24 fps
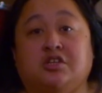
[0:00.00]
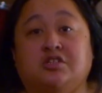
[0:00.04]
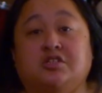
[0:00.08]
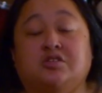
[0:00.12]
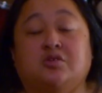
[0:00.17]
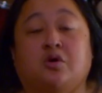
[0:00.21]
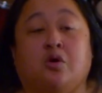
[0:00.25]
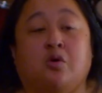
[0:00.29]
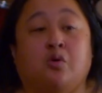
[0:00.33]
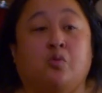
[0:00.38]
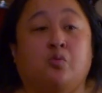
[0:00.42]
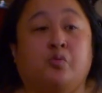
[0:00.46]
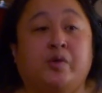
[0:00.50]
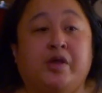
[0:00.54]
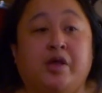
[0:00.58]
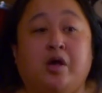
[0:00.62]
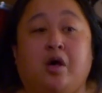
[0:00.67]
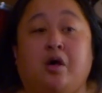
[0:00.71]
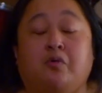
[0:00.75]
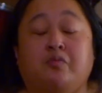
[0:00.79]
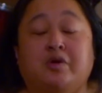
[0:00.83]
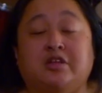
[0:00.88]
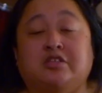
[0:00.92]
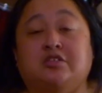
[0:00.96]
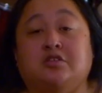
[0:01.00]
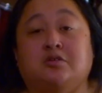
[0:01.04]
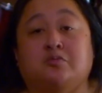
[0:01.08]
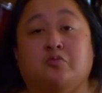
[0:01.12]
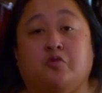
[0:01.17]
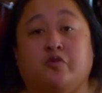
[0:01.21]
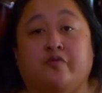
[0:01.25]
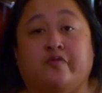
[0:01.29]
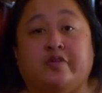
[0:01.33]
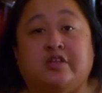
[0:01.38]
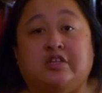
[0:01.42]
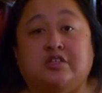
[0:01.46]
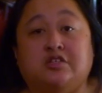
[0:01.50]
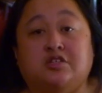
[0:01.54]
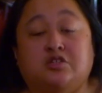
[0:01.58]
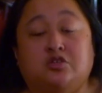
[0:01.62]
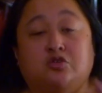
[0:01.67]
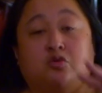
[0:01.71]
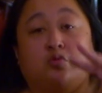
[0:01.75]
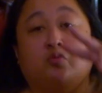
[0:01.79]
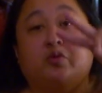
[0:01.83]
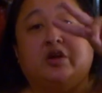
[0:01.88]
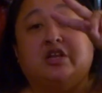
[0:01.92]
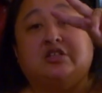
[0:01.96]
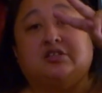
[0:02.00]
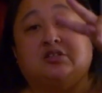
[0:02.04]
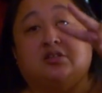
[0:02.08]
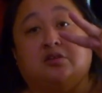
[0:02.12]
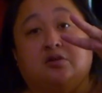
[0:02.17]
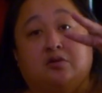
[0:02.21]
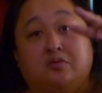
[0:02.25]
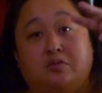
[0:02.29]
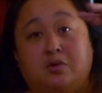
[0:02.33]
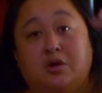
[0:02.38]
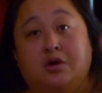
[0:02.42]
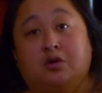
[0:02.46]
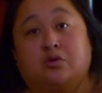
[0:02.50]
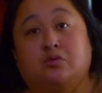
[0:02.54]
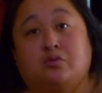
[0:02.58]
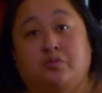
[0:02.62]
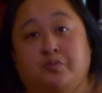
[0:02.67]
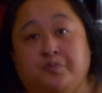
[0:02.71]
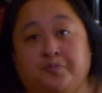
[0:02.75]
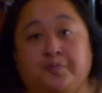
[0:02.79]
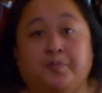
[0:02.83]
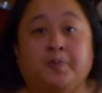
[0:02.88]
So we all went to the movies 2 weeks in a row.